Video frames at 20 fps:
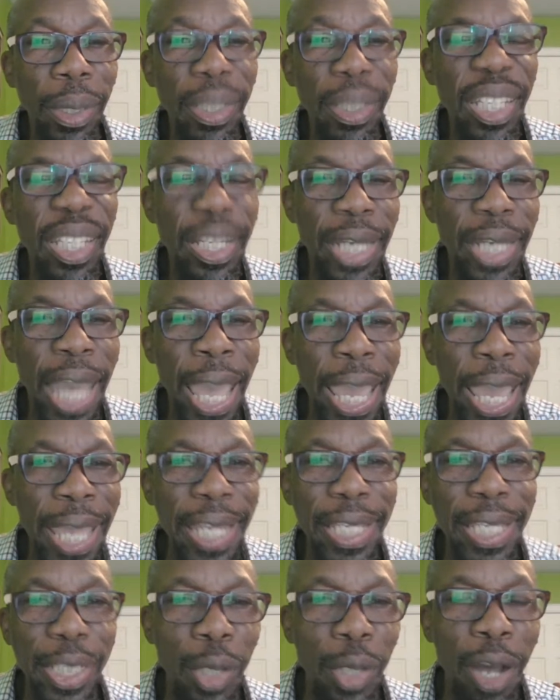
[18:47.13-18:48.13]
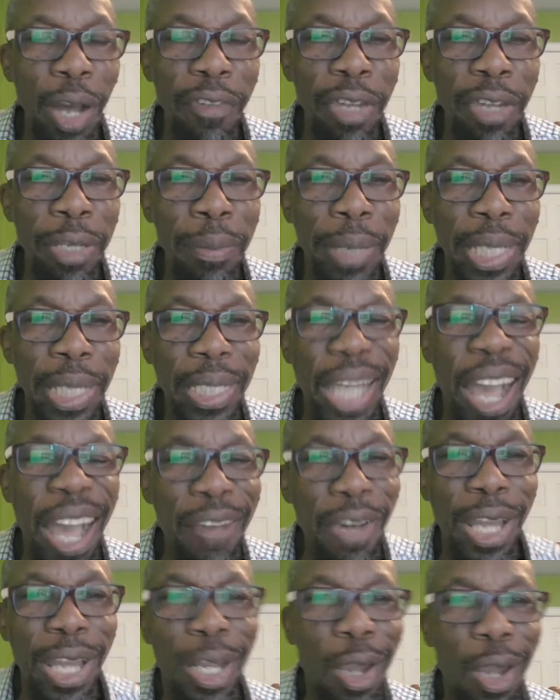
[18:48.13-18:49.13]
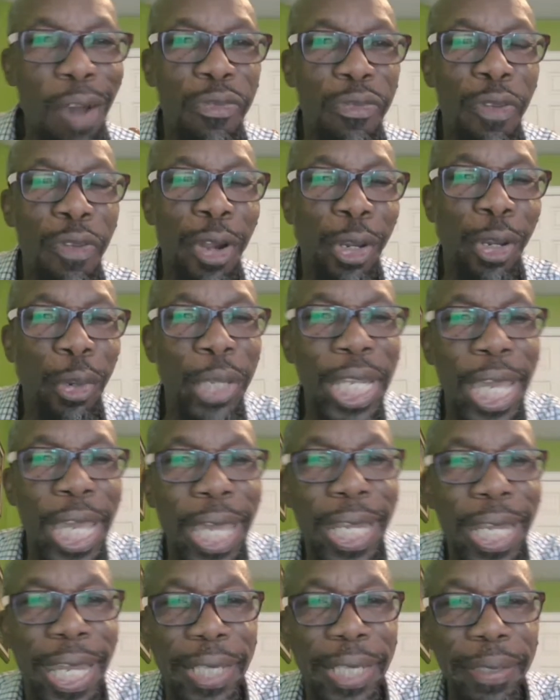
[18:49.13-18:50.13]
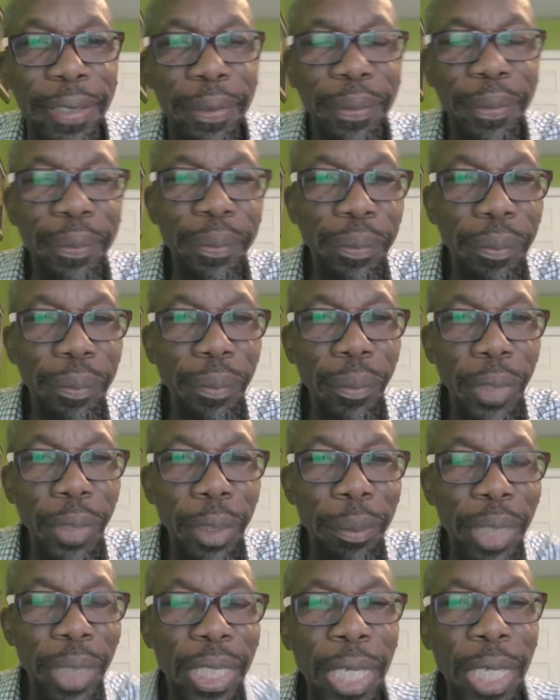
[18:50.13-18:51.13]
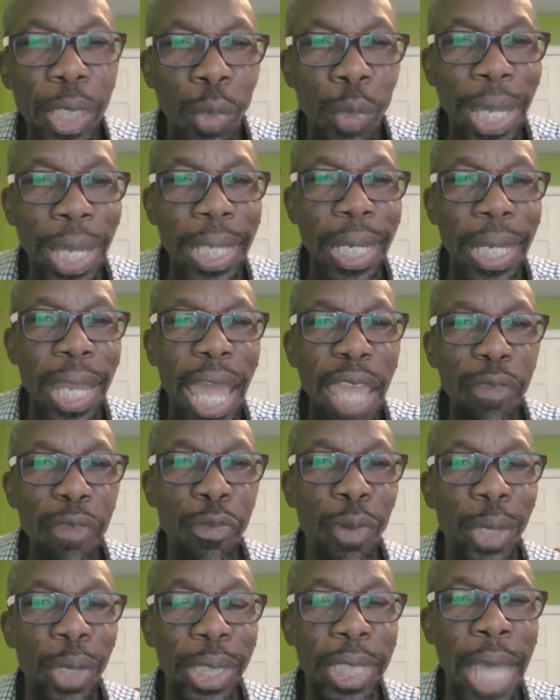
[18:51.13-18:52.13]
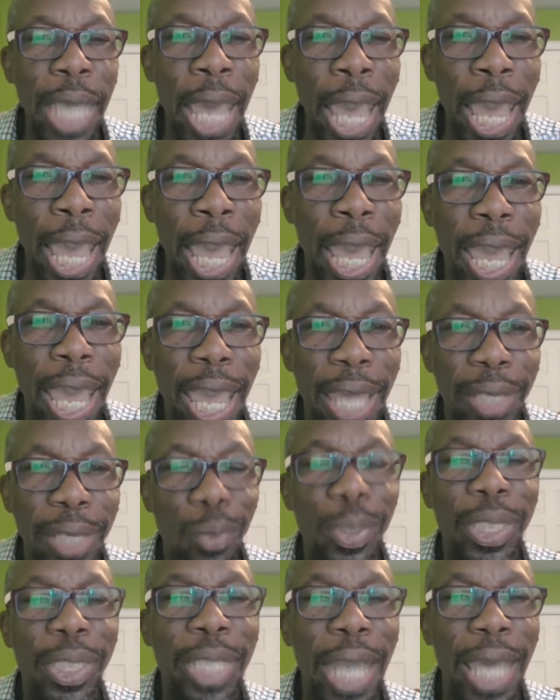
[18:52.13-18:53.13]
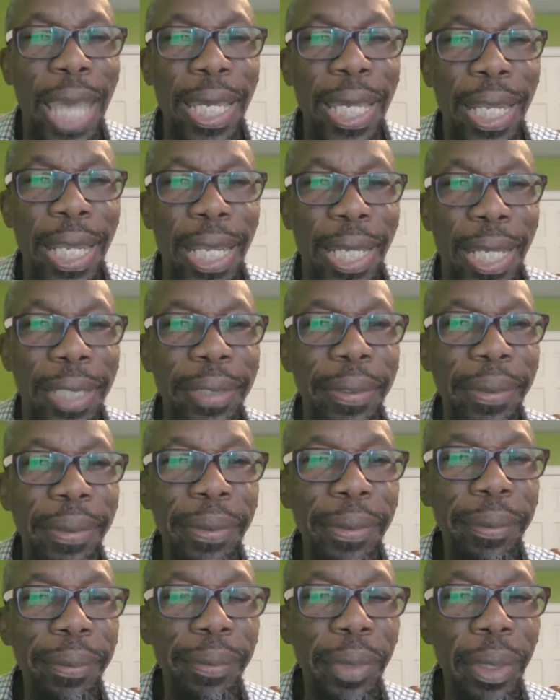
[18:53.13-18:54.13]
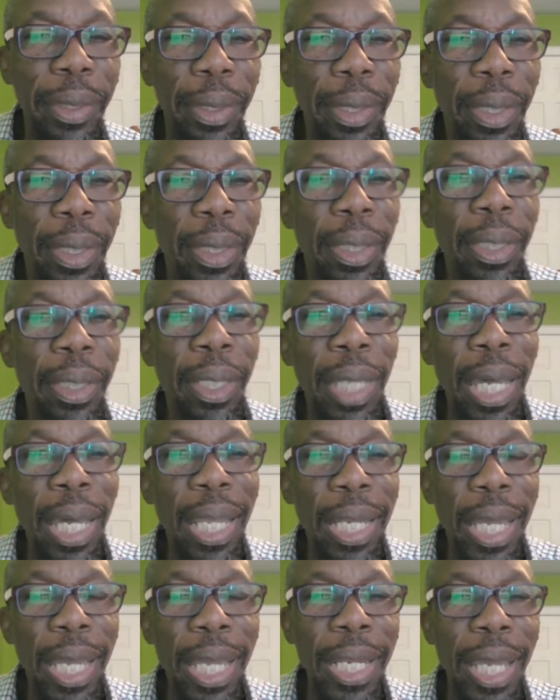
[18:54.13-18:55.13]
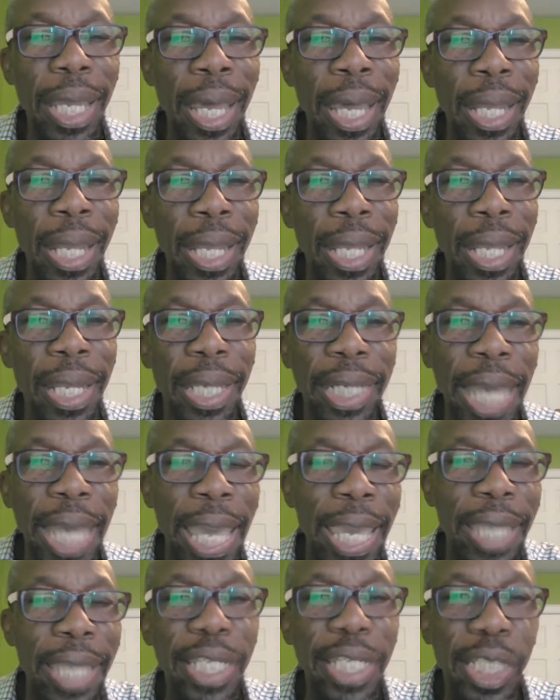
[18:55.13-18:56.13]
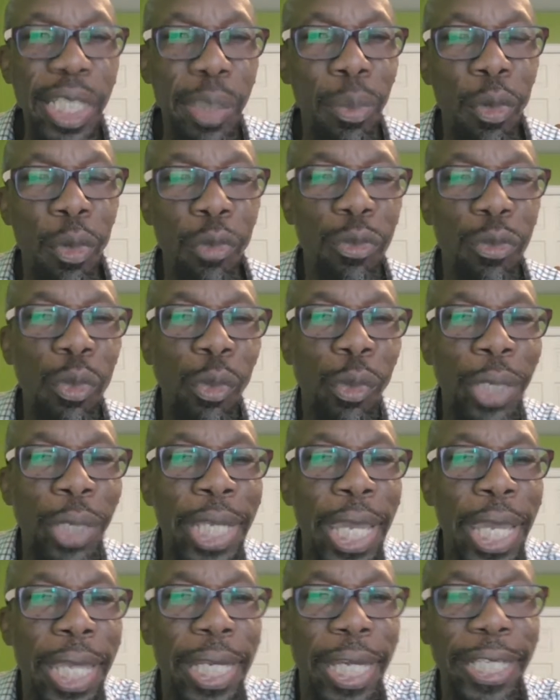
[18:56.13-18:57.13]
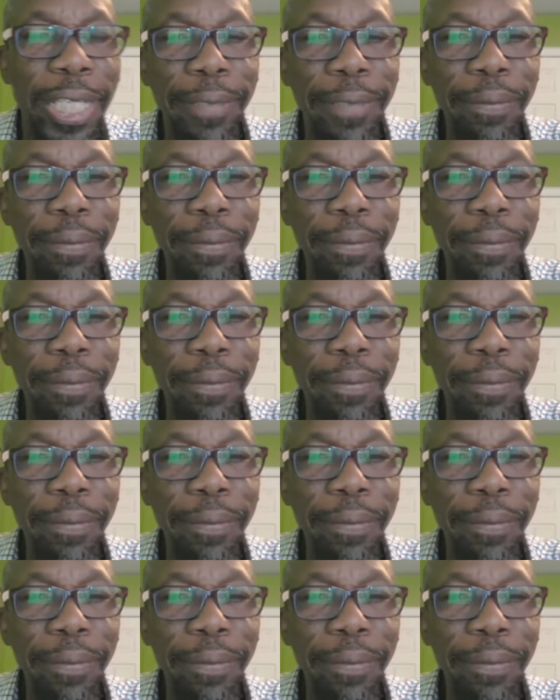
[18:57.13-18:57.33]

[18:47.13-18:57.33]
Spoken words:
the Guyanese government have a love for Grenada. Because when life was hard with Guyana, a lot of Guyanese moved to Grenada.